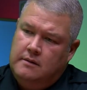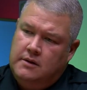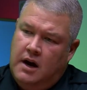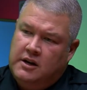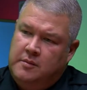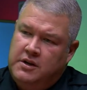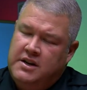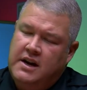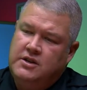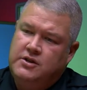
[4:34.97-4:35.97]

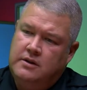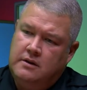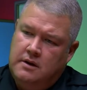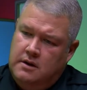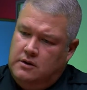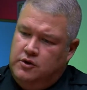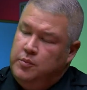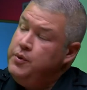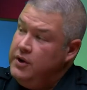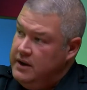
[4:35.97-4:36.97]
documentation to
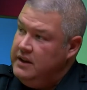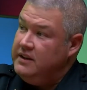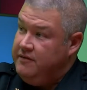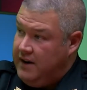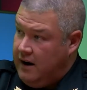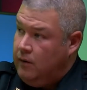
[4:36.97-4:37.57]
put in the file.